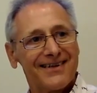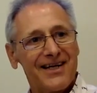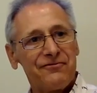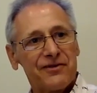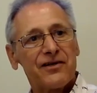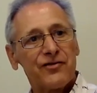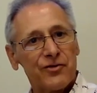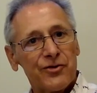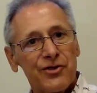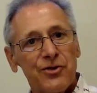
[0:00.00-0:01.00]
If there's
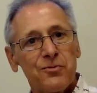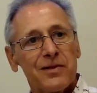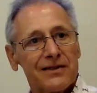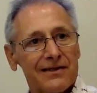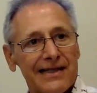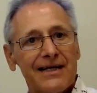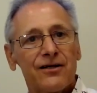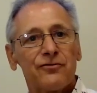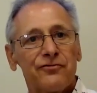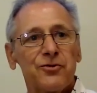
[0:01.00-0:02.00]
no human, the
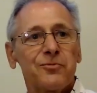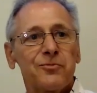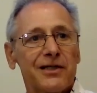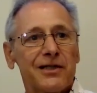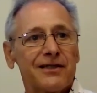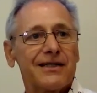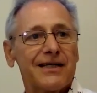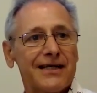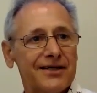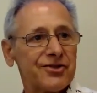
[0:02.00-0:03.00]
lack of human
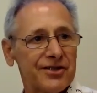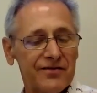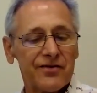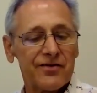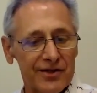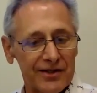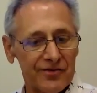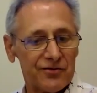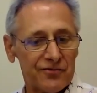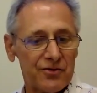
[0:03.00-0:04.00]
interaction is a risk,
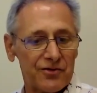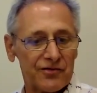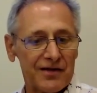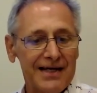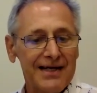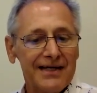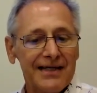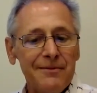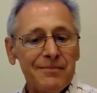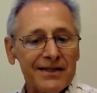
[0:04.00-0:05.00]
of course.
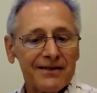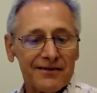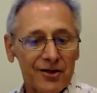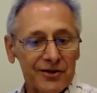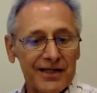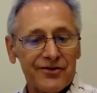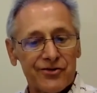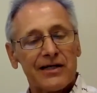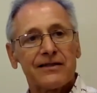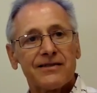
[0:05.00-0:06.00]
Limited
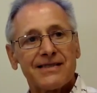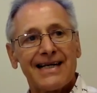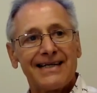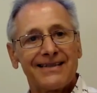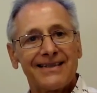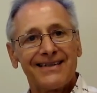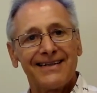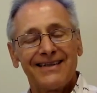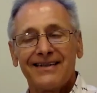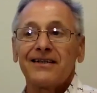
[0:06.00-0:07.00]
contextual understanding,
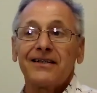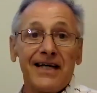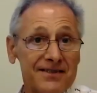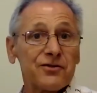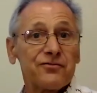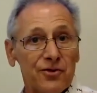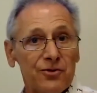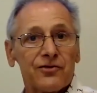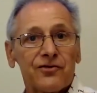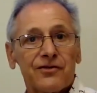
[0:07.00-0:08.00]
yes, of
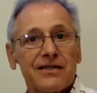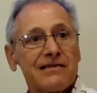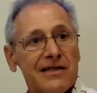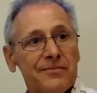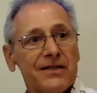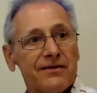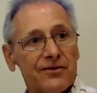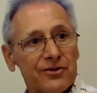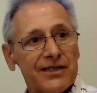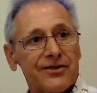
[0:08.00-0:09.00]
course. There's limited
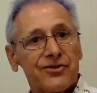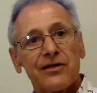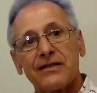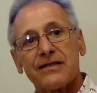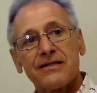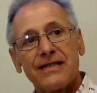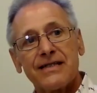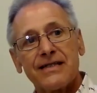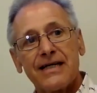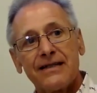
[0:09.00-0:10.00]
contextual
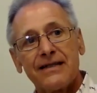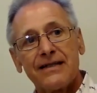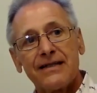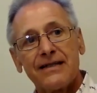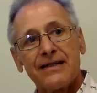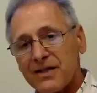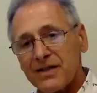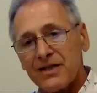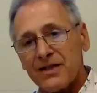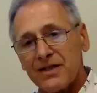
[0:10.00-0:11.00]
understanding because,
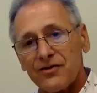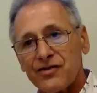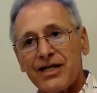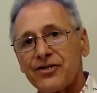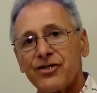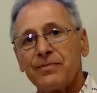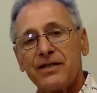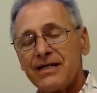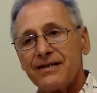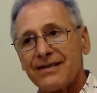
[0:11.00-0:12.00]
because
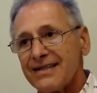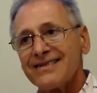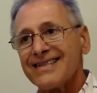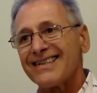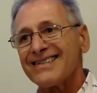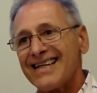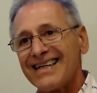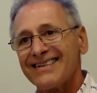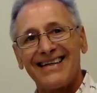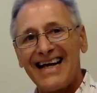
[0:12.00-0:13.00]
ChatGPT doesn't understand
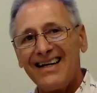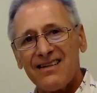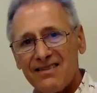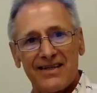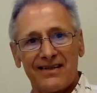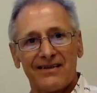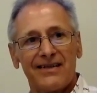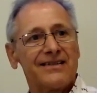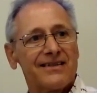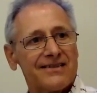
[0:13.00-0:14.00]
anything.
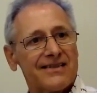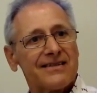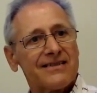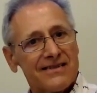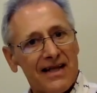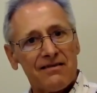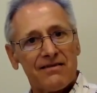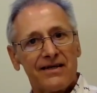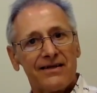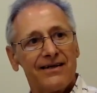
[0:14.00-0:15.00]
It understands
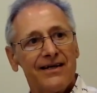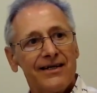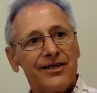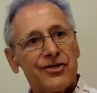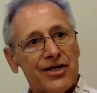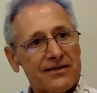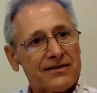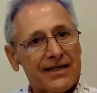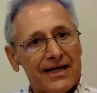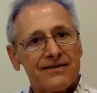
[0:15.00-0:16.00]
nothing. It
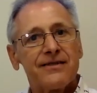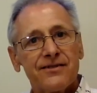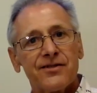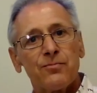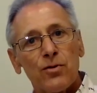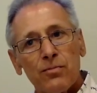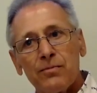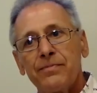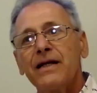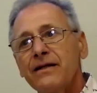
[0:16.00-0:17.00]
just guesses the
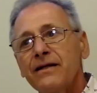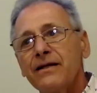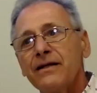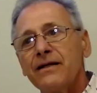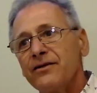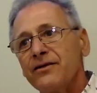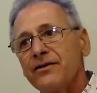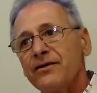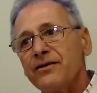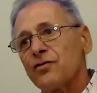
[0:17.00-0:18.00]
probability of
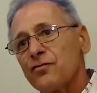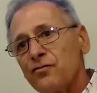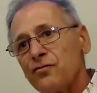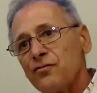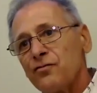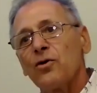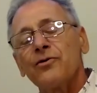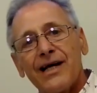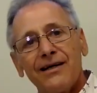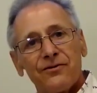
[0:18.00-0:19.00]
words following
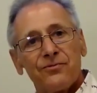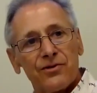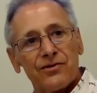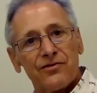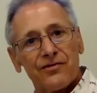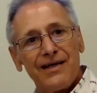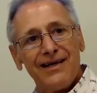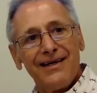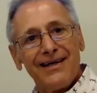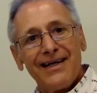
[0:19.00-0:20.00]
other words.
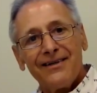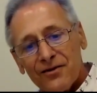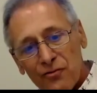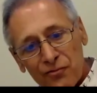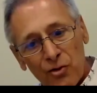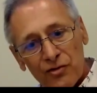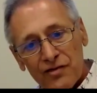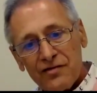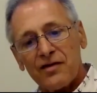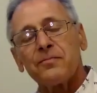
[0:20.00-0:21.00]
And of course, this
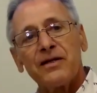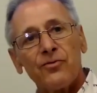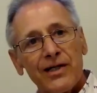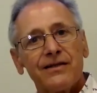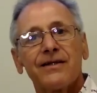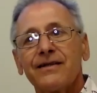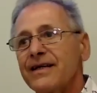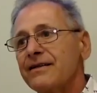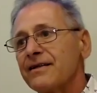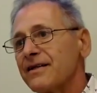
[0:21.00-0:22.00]
has been written in the
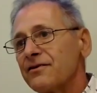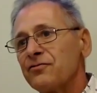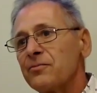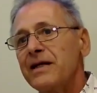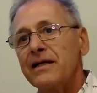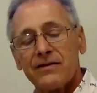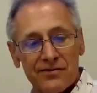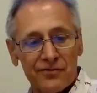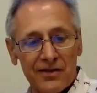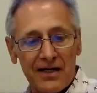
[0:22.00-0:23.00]
internet for
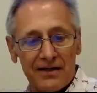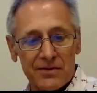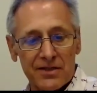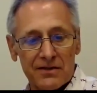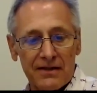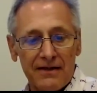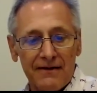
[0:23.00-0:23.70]
millions of times.